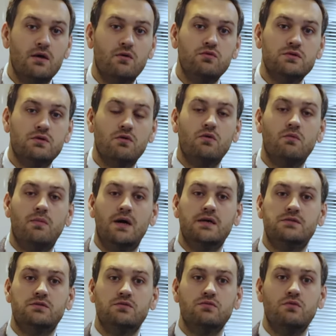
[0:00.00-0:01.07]
could grow
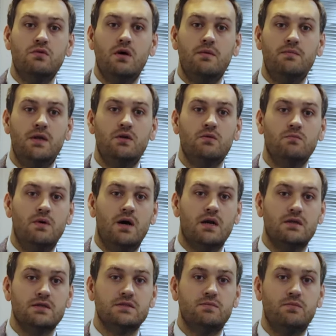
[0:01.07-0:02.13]
by 2 million
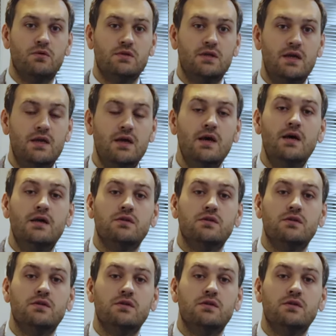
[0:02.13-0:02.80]
barrels per day